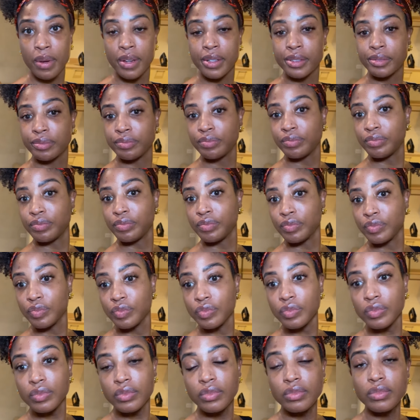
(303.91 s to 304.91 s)
Mm-hmm.
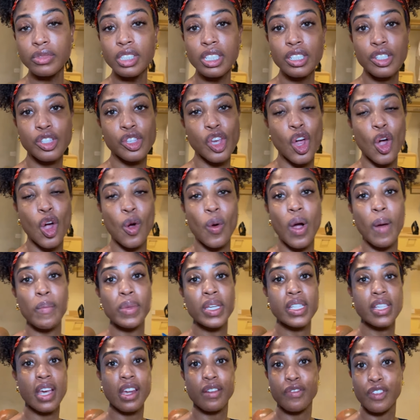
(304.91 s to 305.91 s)
So I'm
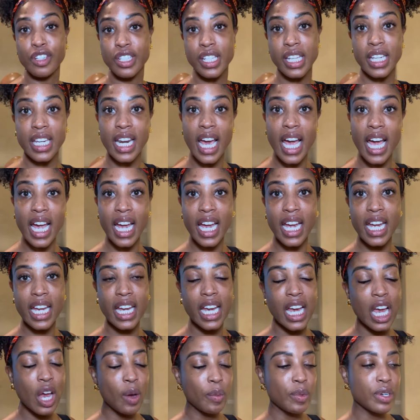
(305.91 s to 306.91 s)
excited for tonight.
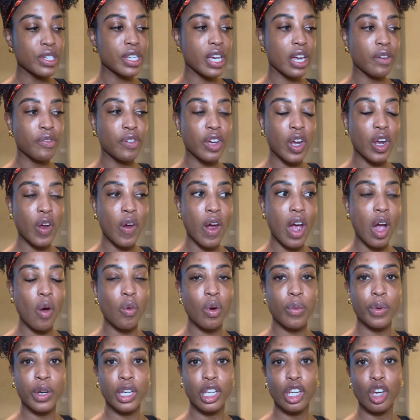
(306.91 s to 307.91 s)
We just got to figure out
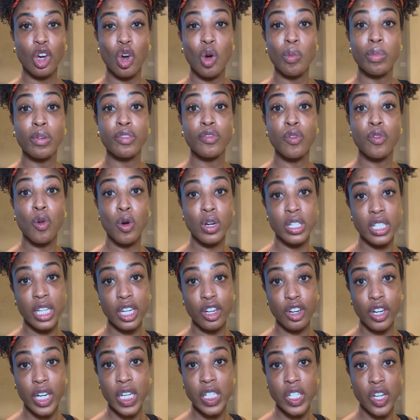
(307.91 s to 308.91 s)
where we're going to go before
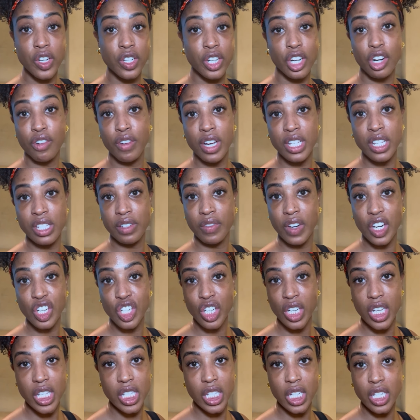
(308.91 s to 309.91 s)
dinner because our dinner
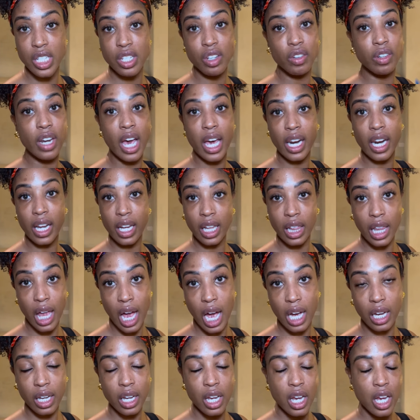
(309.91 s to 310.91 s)
reservation isn't until nine
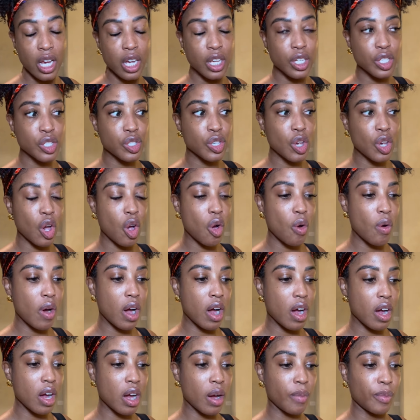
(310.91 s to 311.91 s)
o'clock. So
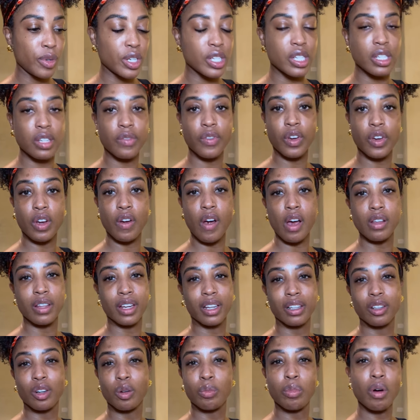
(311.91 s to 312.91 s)
um, we just need to figure out like
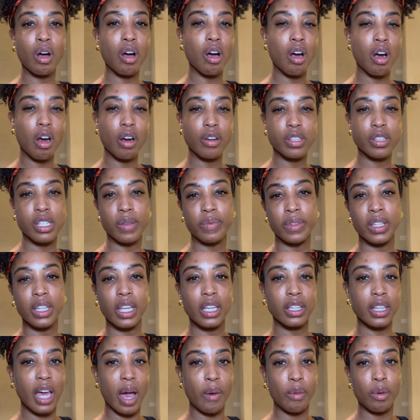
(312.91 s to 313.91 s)
a little bar or something
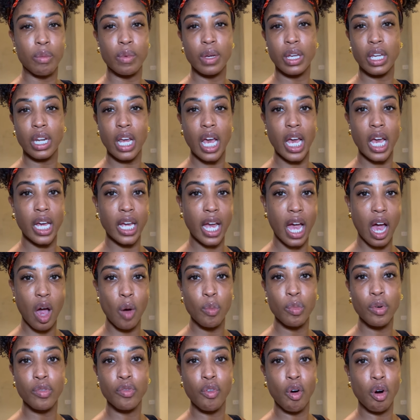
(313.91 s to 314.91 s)
like that where we can hang
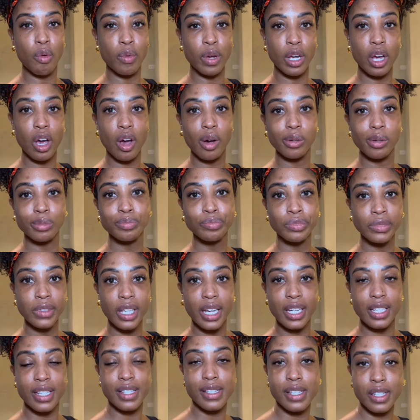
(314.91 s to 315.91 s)
out before we go
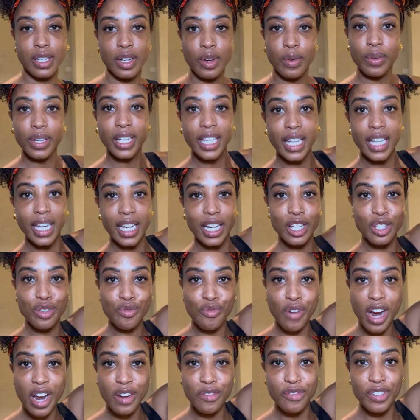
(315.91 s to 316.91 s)
and just, you know, get us
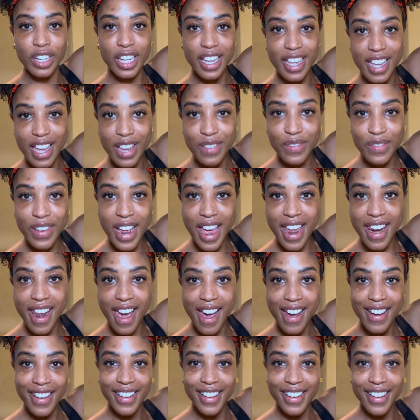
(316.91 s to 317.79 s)
right for the evening.